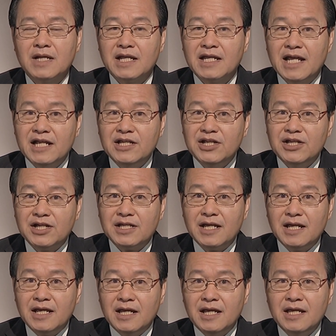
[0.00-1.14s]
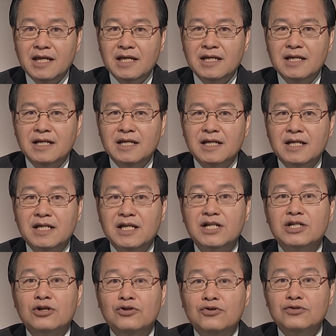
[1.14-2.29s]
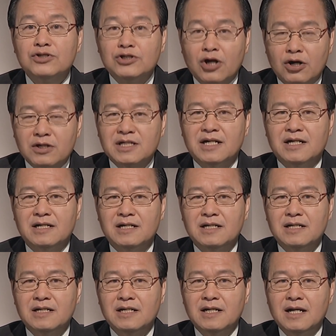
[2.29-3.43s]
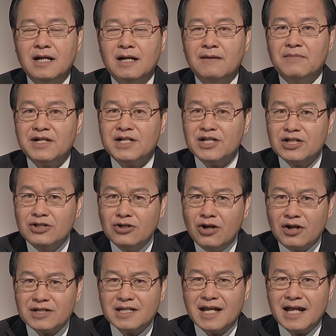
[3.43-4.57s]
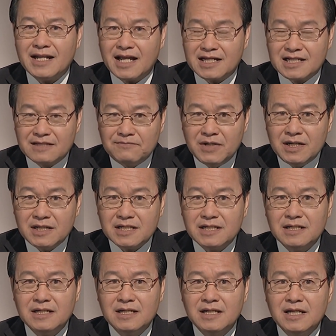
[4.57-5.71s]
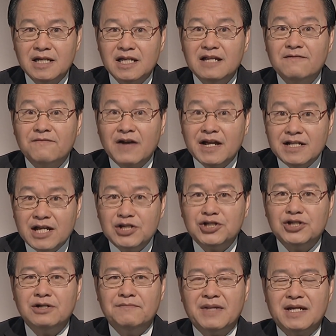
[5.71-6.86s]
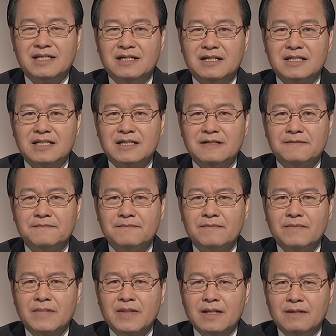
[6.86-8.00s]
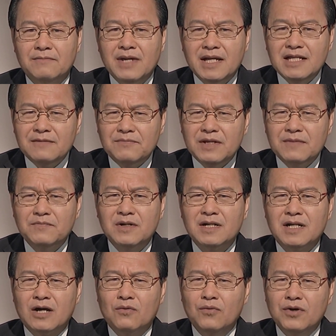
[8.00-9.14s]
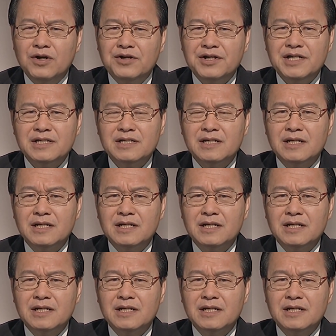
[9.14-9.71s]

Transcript: Candidate A is a good doctor, but is not an expert in financial matters. Many people are worried